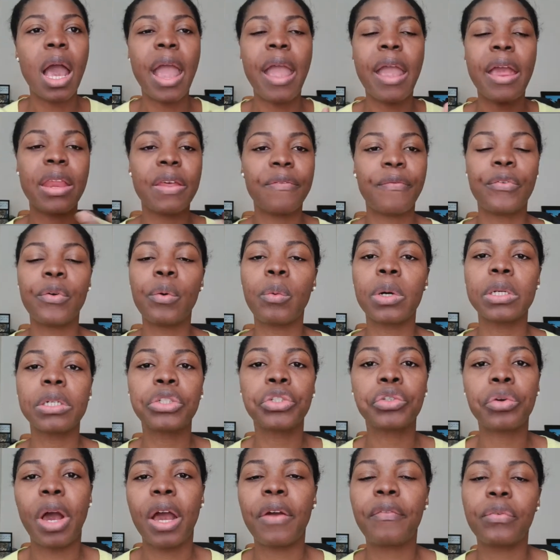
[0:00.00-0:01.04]
and if you want
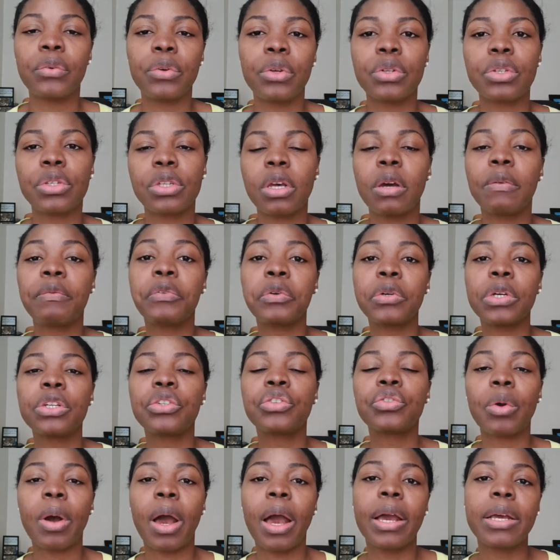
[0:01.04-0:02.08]
to try for yourself, you can
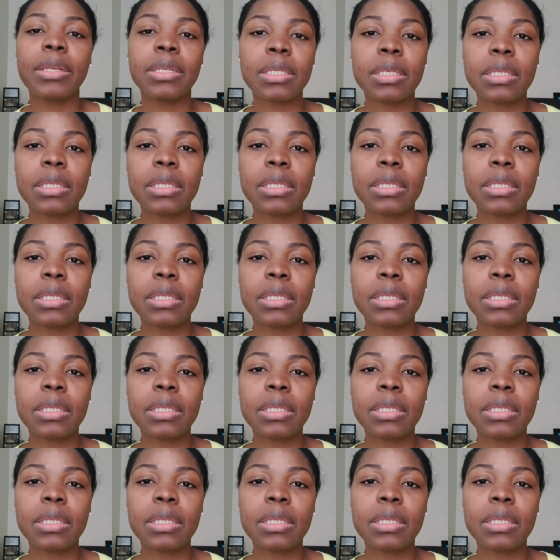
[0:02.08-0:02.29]
try and